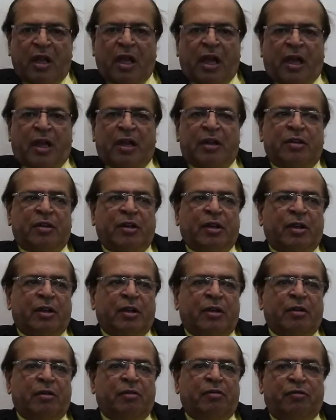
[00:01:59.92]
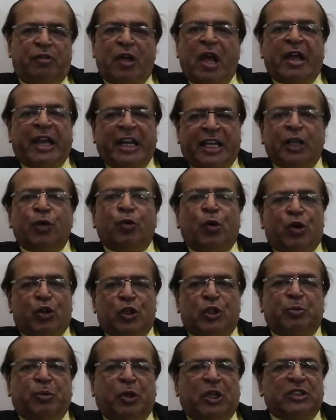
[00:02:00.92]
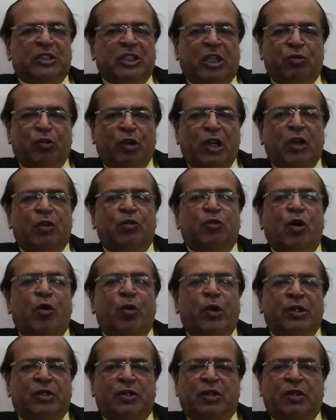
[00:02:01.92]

and we are getting good response and we look forward